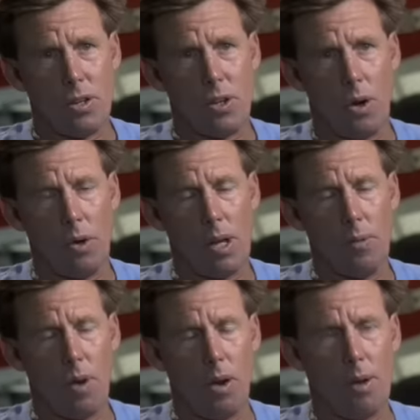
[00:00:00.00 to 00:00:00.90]
Tony
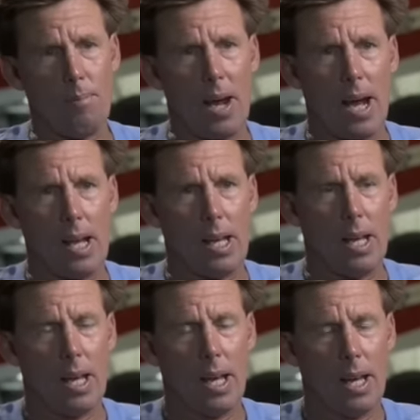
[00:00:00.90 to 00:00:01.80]
rode a bike
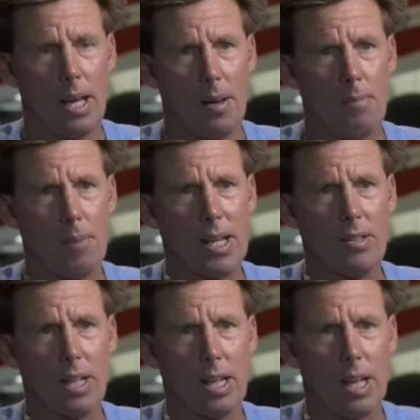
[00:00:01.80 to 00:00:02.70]

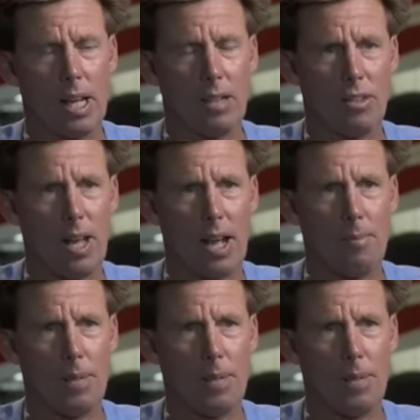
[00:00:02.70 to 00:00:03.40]
basically like a sack of